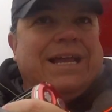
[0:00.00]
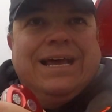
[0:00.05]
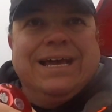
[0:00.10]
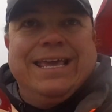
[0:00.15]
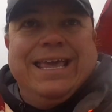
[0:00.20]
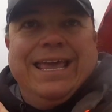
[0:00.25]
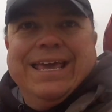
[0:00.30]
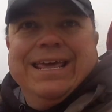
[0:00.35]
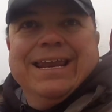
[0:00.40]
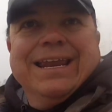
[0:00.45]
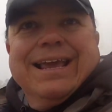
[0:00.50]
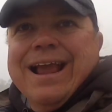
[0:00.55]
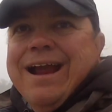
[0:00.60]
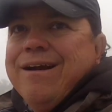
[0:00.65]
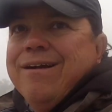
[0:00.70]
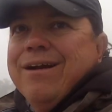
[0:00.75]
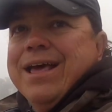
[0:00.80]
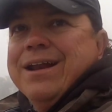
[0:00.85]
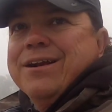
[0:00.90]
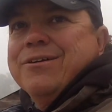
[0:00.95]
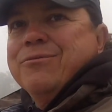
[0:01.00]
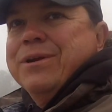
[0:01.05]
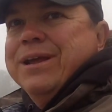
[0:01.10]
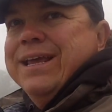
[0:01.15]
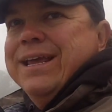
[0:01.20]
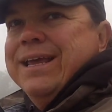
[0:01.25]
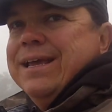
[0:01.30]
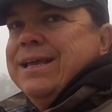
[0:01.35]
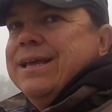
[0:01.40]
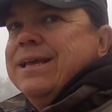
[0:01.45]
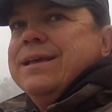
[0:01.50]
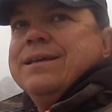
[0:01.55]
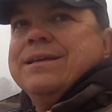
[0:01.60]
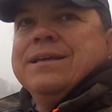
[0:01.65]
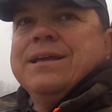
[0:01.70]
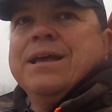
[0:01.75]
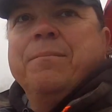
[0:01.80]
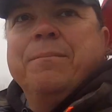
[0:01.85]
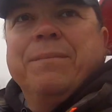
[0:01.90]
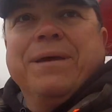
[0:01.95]
Again, a Carolina rig,
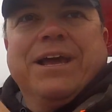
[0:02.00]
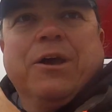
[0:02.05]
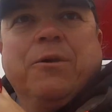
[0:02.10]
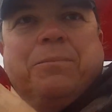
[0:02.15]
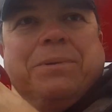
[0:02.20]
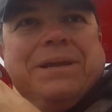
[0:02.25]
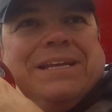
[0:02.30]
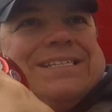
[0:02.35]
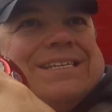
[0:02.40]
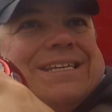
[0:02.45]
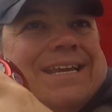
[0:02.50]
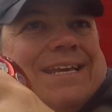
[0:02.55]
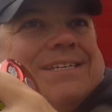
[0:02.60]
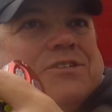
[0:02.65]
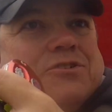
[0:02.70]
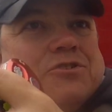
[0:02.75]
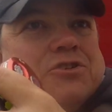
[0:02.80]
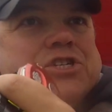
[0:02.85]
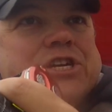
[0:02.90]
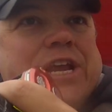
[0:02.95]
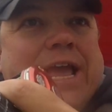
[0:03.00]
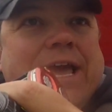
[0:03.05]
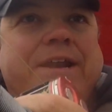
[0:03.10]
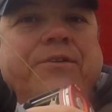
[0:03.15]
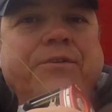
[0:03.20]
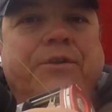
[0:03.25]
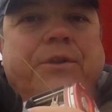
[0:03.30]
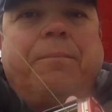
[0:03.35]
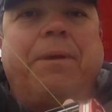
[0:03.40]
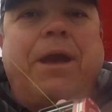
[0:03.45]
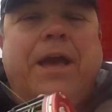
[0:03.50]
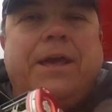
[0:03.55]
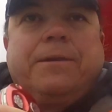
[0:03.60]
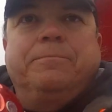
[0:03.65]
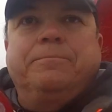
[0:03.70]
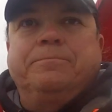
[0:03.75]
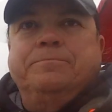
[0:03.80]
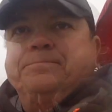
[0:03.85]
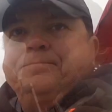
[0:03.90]
a big old piece of gizzard shad on the bottom.